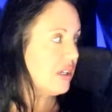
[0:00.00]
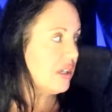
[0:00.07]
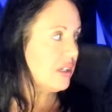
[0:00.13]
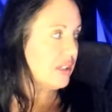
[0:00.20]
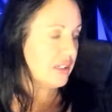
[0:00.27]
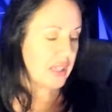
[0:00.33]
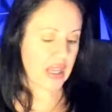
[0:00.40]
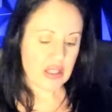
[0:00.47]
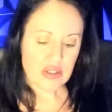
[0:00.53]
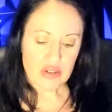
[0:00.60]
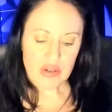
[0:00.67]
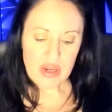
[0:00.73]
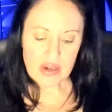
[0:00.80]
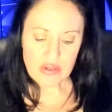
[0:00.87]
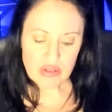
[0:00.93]

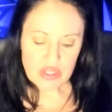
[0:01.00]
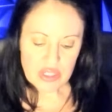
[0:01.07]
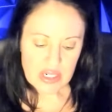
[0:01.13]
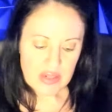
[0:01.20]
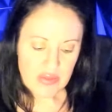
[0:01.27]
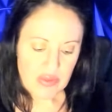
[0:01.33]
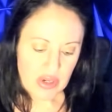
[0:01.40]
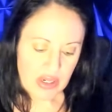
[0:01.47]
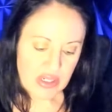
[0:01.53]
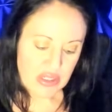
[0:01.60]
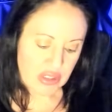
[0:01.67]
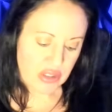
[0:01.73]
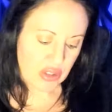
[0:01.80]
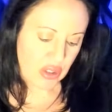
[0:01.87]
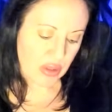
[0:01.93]
Cancer energy, very
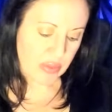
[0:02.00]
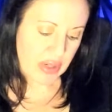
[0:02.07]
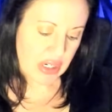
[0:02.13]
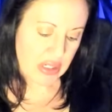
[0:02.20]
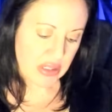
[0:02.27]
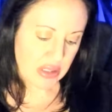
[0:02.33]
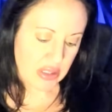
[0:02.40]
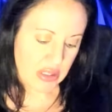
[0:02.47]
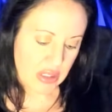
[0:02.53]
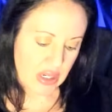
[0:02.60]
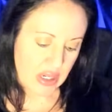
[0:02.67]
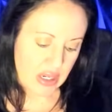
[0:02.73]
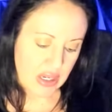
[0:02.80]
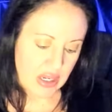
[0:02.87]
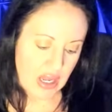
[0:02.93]
determined,
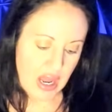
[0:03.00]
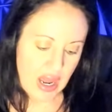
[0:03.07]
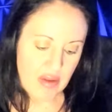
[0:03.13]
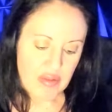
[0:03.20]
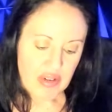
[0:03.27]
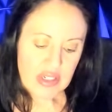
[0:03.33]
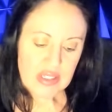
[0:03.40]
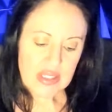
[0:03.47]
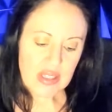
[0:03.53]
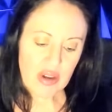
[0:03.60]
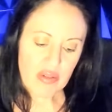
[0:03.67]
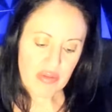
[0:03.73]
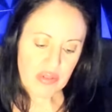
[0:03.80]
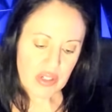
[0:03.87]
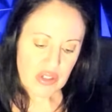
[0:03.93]
having
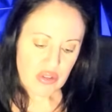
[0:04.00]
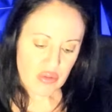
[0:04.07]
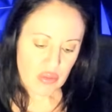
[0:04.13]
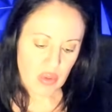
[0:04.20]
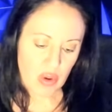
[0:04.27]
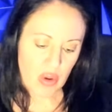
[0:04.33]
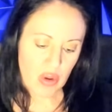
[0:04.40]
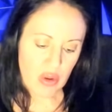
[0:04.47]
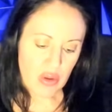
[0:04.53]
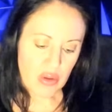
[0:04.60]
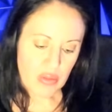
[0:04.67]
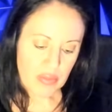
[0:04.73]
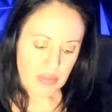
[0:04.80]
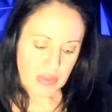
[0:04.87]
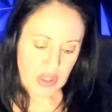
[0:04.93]
self-control,
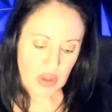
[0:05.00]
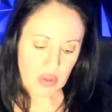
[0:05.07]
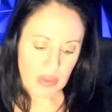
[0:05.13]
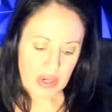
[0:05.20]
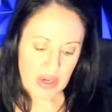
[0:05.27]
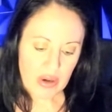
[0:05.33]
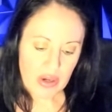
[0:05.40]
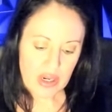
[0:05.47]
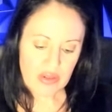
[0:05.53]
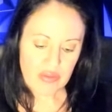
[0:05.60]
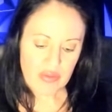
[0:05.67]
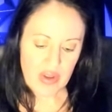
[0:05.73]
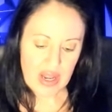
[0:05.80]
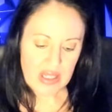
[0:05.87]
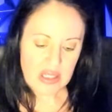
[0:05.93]
career
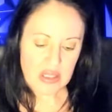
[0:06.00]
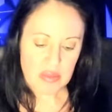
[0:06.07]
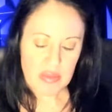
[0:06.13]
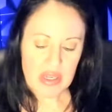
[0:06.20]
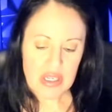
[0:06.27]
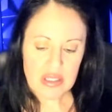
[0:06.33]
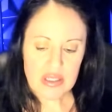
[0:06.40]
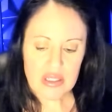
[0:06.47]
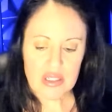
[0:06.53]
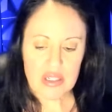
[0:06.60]
advancement,